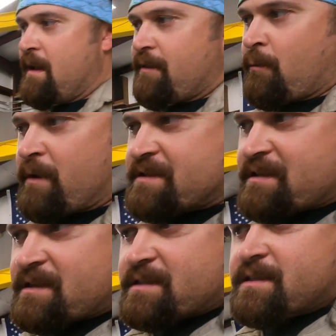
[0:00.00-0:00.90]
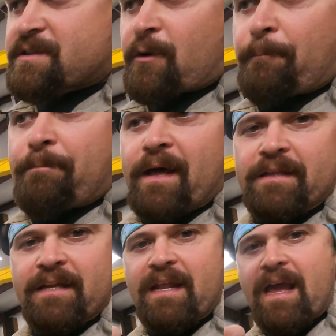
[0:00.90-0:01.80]
The reason this is so
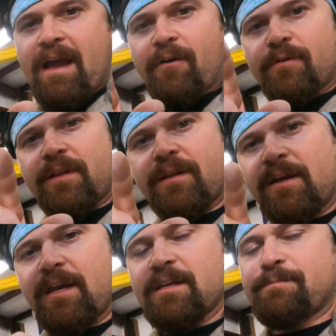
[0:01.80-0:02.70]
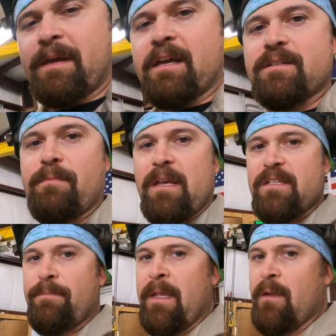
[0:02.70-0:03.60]
bellied out is because my
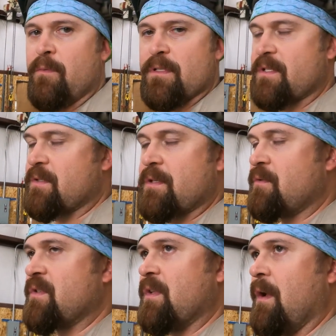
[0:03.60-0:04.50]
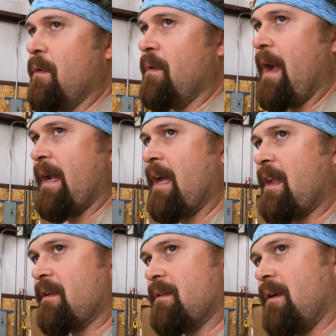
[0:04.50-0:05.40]
speed was too slow. I gotta